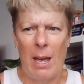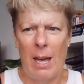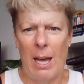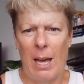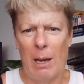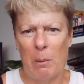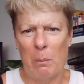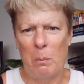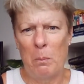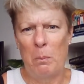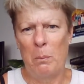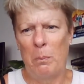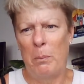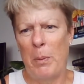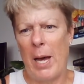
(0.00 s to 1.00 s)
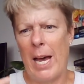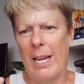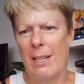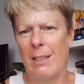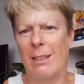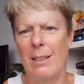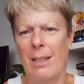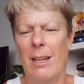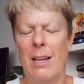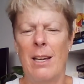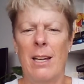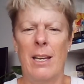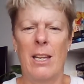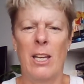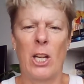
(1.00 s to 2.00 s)
Um, but,
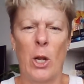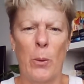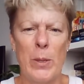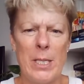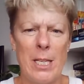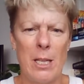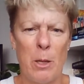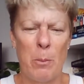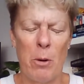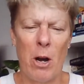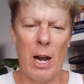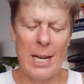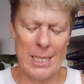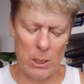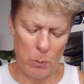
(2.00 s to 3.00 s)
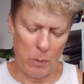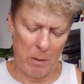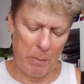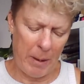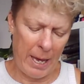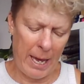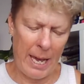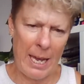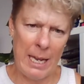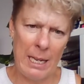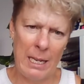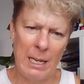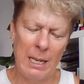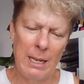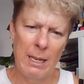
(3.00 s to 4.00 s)
you know, is it the price we
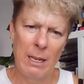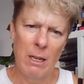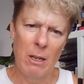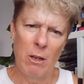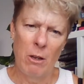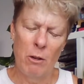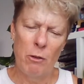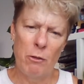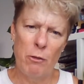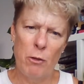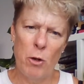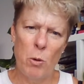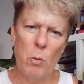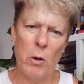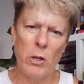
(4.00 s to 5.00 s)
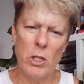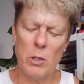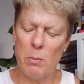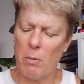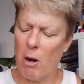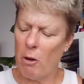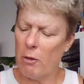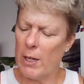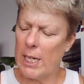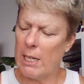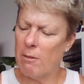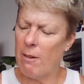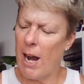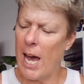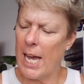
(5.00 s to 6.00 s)
pay for what is
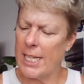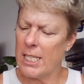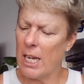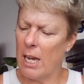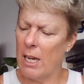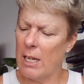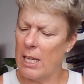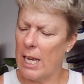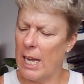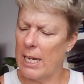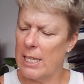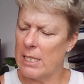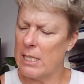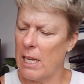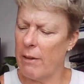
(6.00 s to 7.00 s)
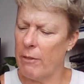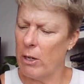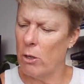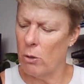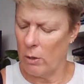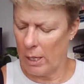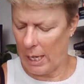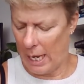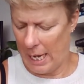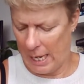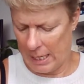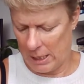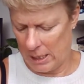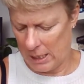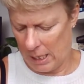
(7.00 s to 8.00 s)
morally right? Okay, let's have a look
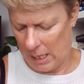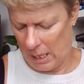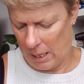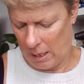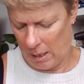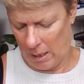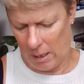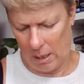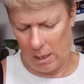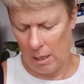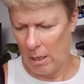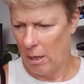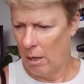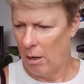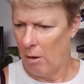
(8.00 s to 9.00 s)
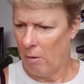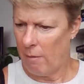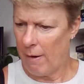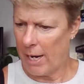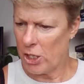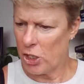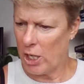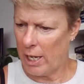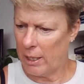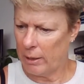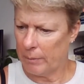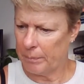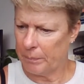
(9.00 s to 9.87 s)
at uh, Russia.